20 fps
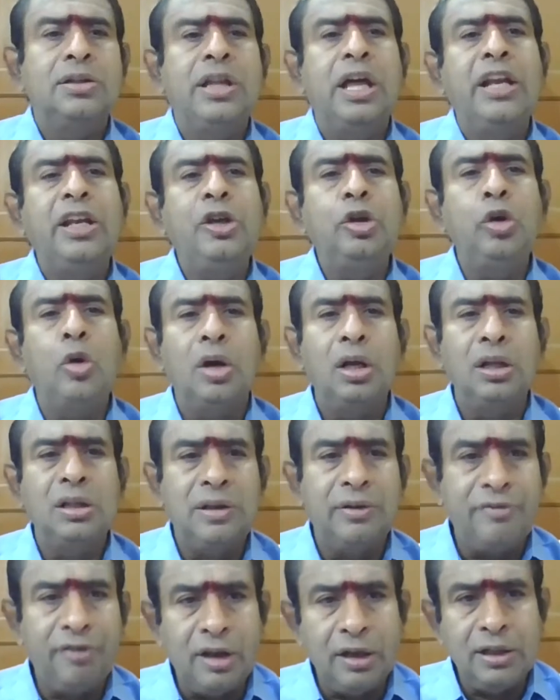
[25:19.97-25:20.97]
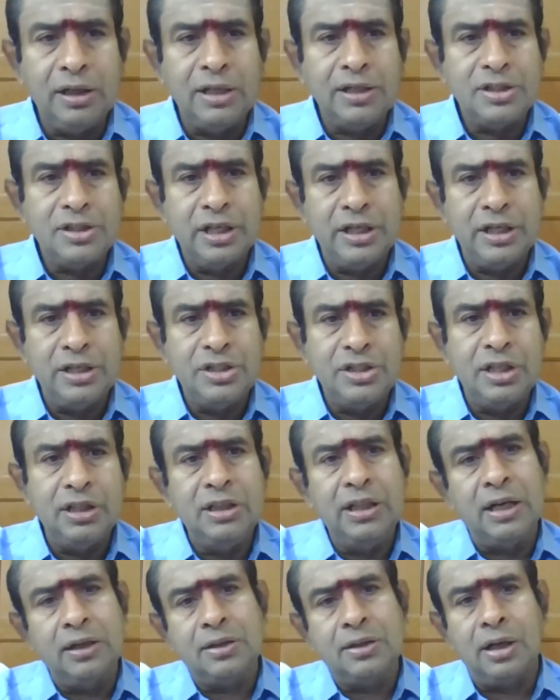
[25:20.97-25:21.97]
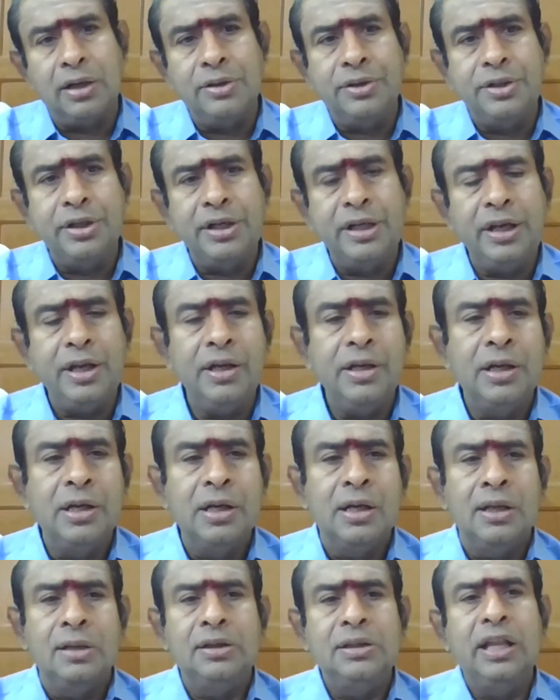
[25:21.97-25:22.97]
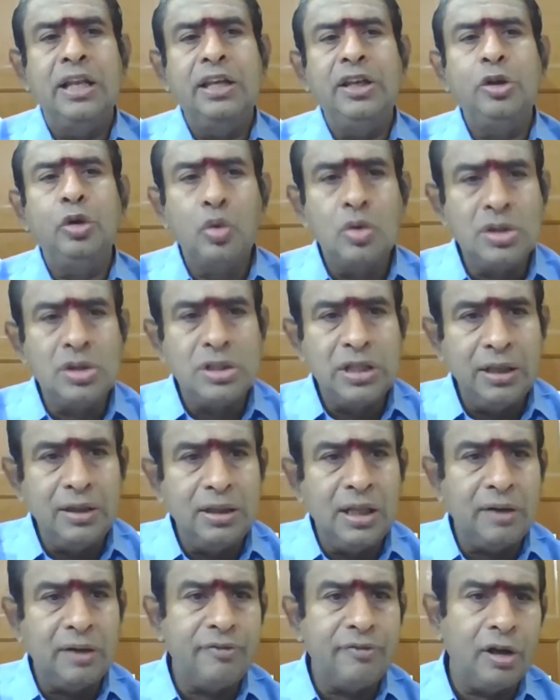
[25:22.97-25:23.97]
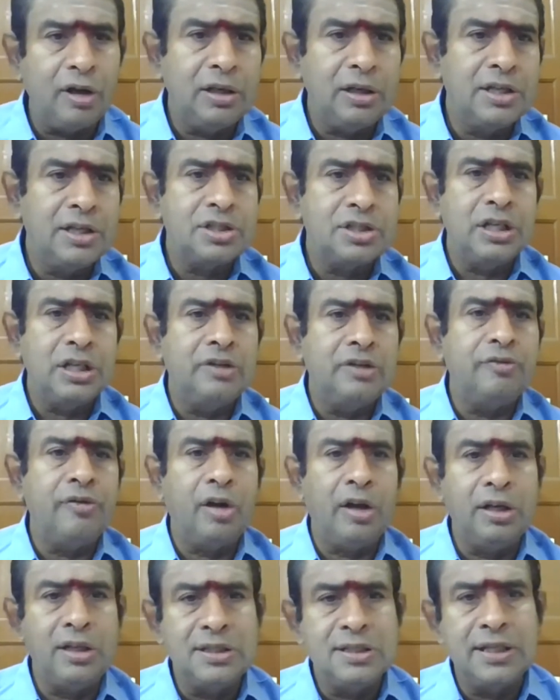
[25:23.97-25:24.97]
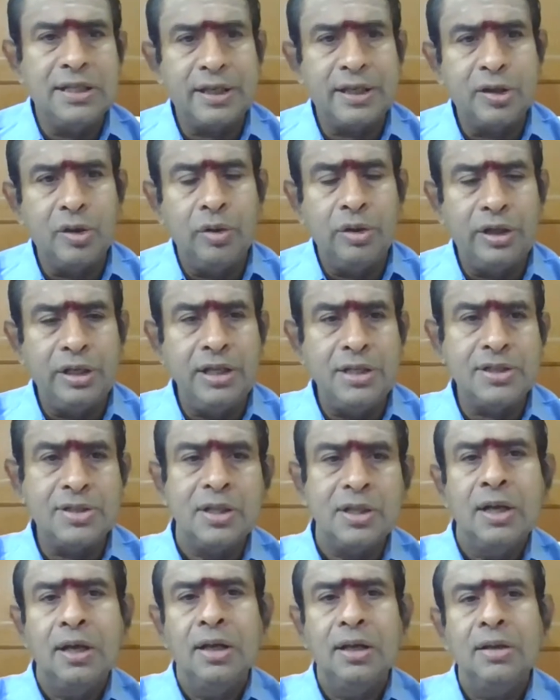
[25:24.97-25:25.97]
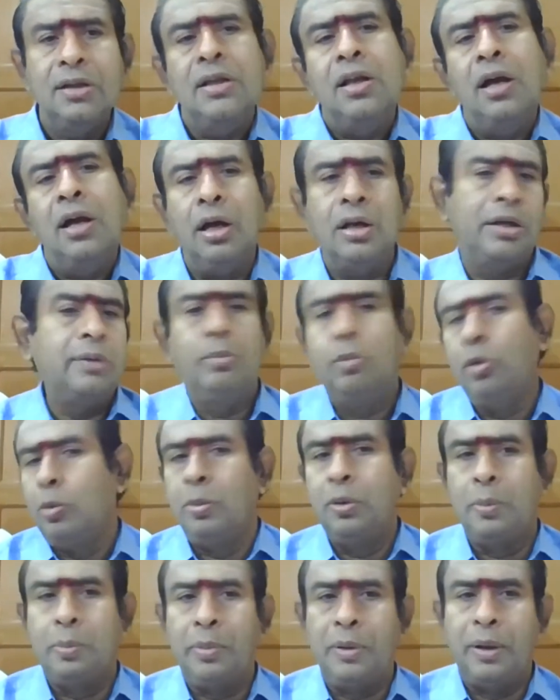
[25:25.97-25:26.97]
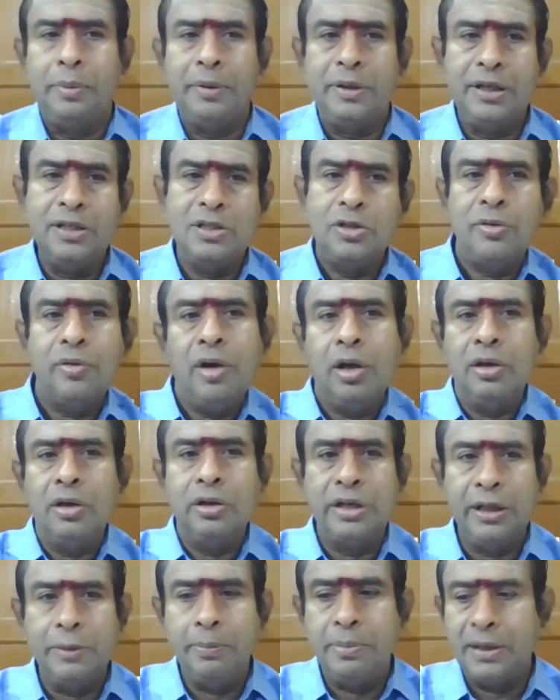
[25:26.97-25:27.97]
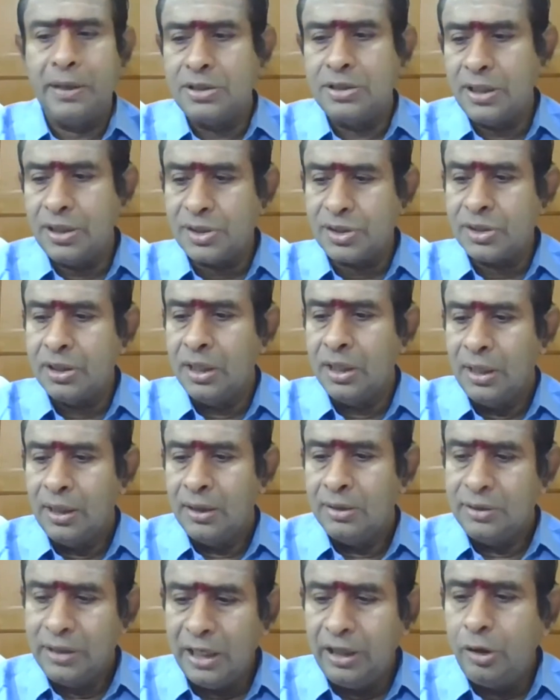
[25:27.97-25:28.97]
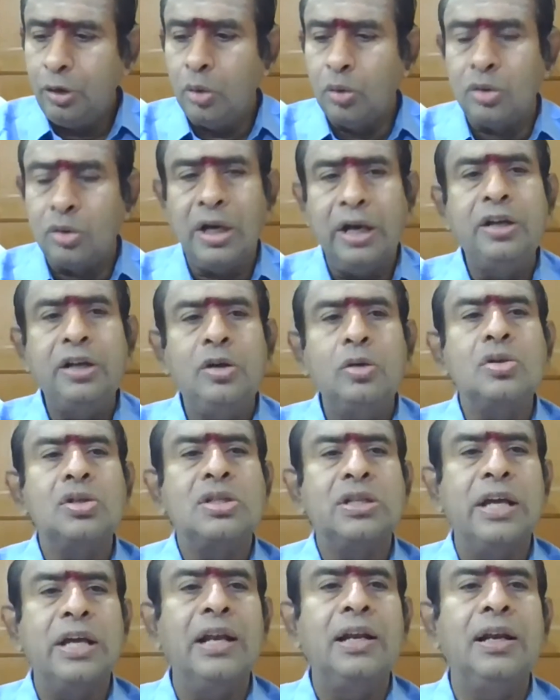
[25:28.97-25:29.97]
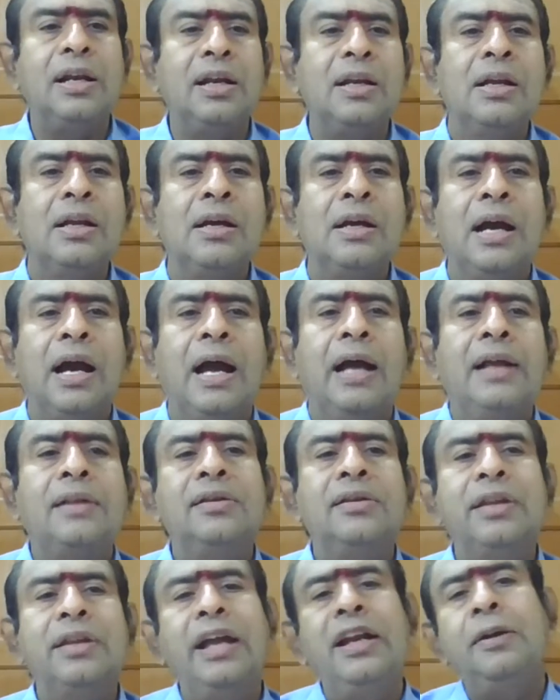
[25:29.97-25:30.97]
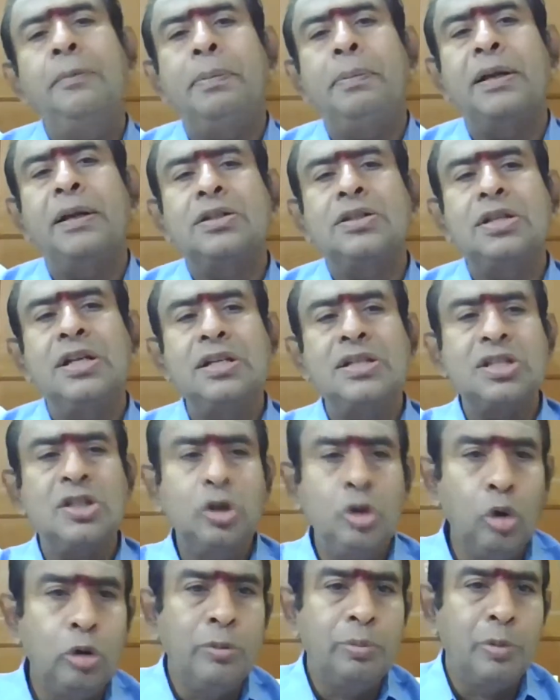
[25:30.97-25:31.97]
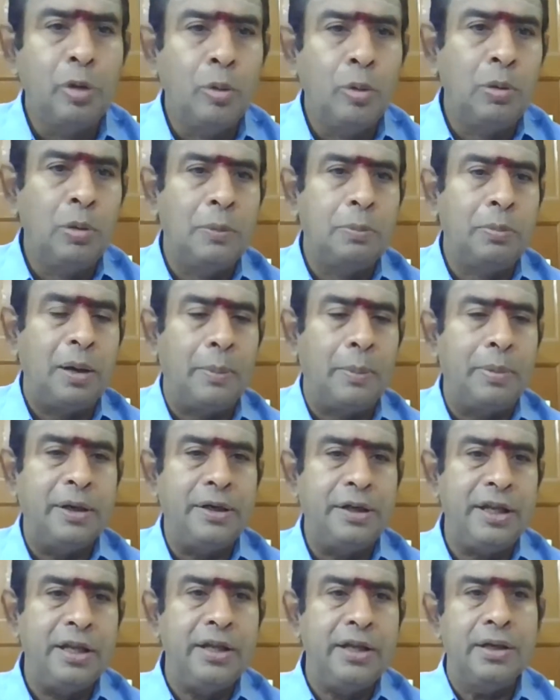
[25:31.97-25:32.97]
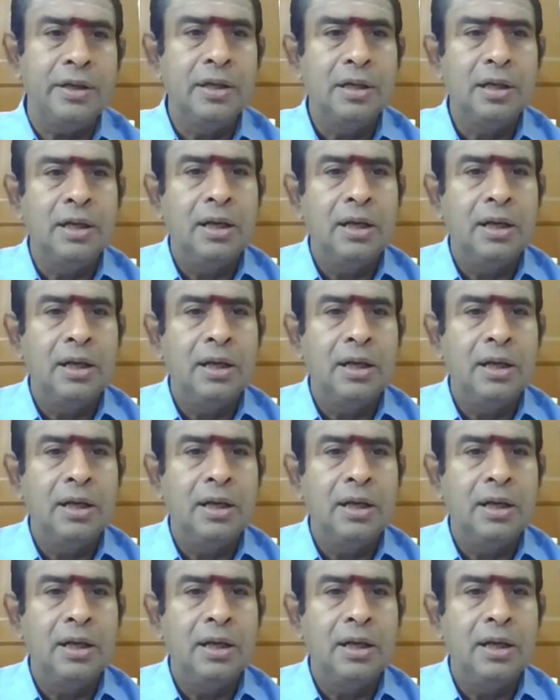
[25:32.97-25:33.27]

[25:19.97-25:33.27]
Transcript: then you earn the foreign exchange in that country, then using that foreign exchange, foreign securities or immobile properties you already purchased, then you try to sell and then purchase new immobile property.